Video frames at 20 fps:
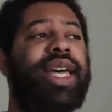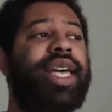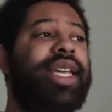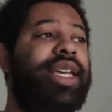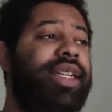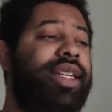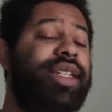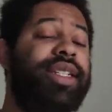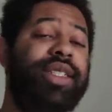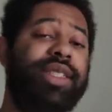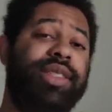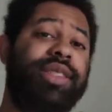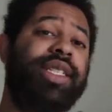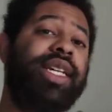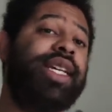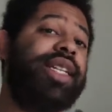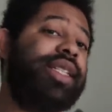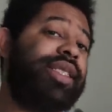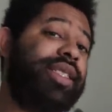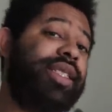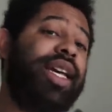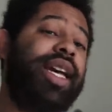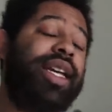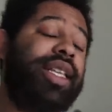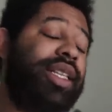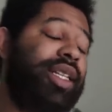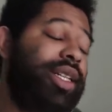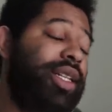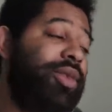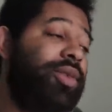I can understand
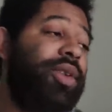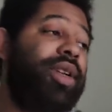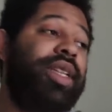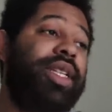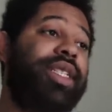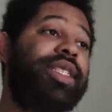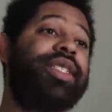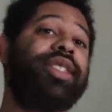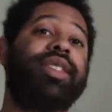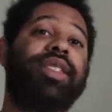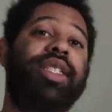exactly where this